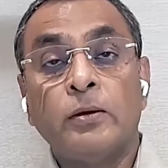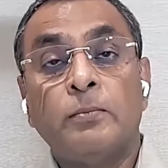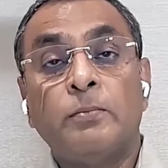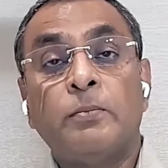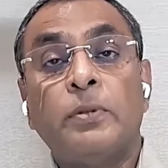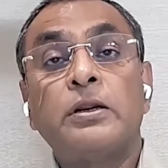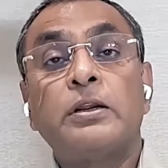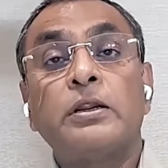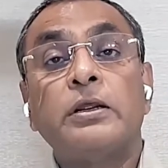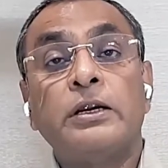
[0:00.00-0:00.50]

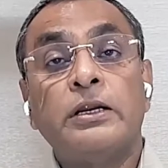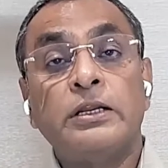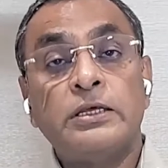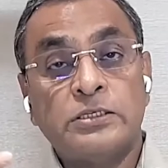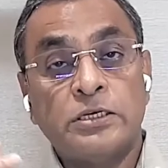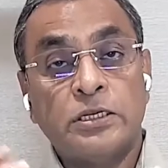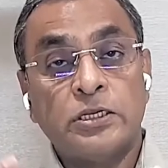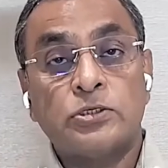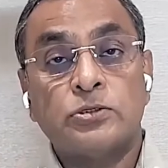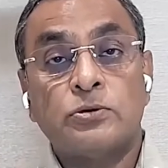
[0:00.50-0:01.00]
but it is
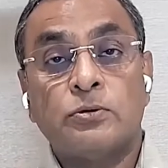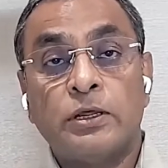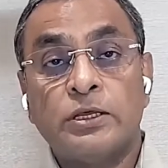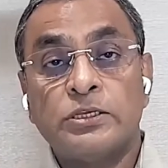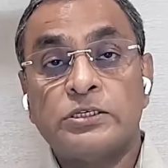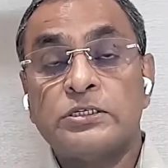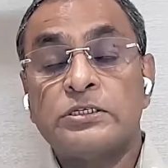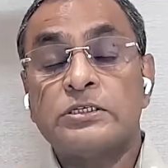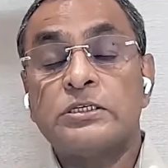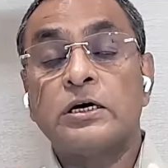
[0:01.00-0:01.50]
a
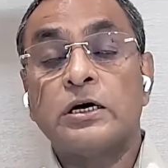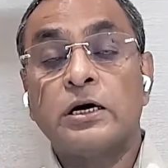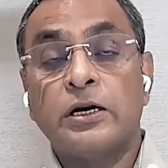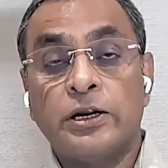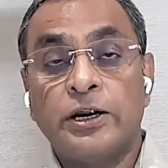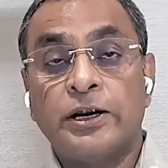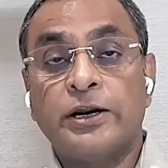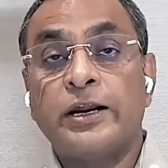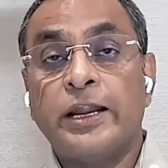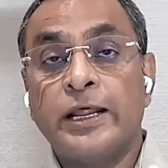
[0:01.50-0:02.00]
psoriasis, a
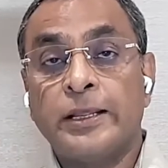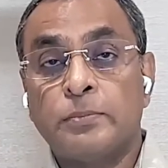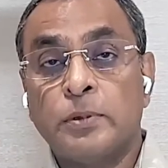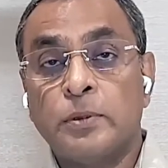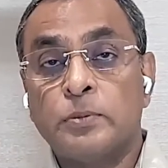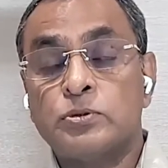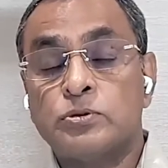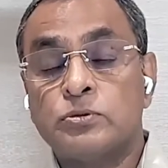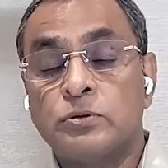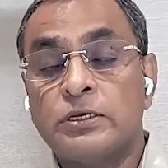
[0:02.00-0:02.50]
guttate type
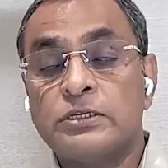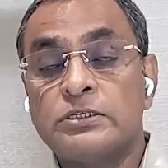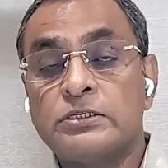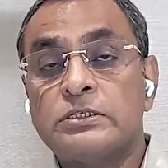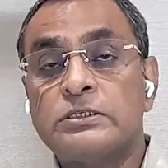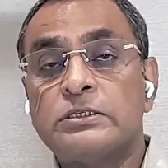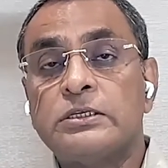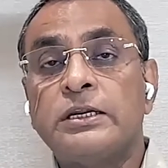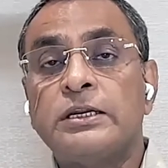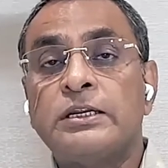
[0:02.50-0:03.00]
of
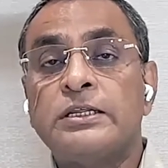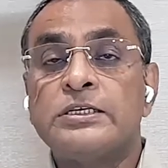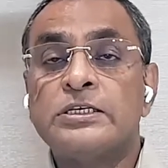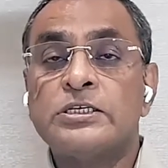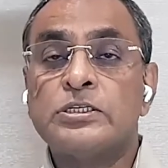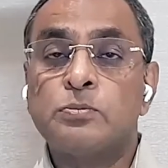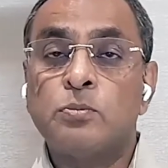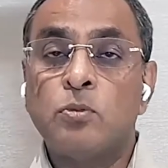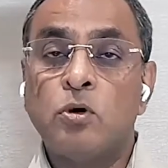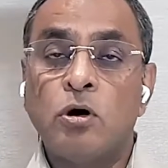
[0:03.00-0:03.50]
psoriasis. It is a
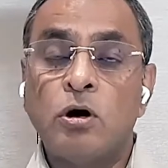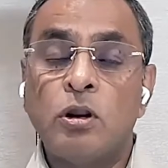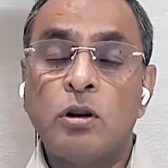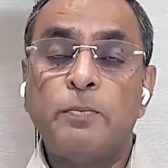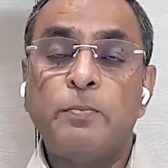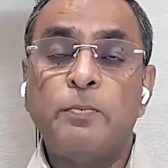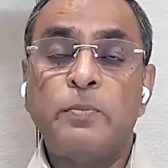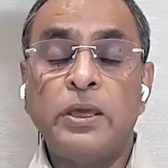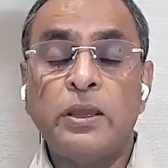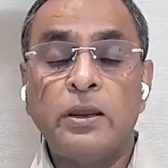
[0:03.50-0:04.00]
small
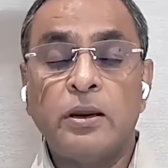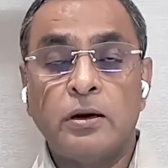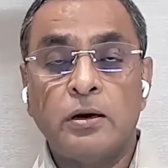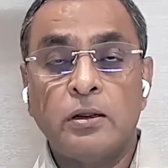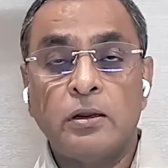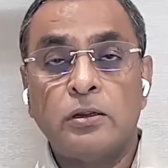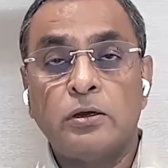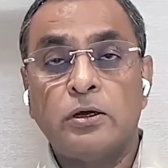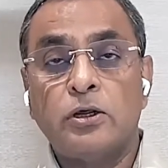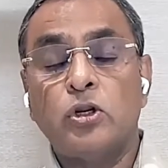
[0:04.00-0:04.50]
pink
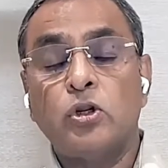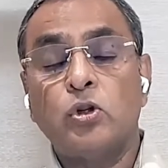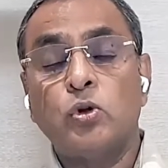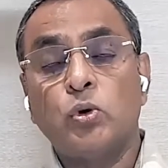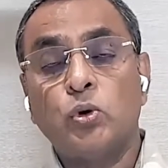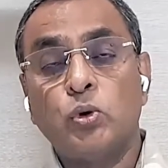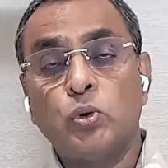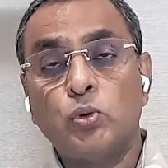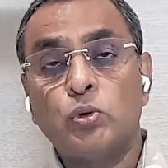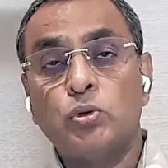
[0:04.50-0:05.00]
color
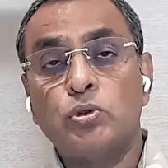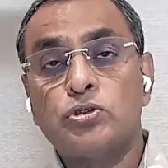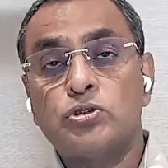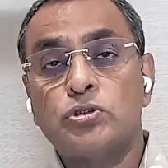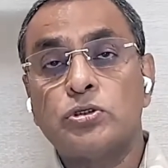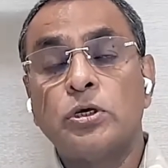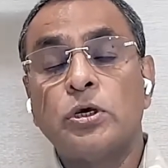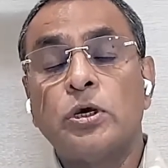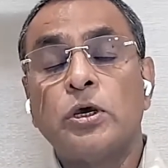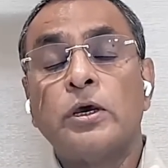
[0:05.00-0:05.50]
nodules,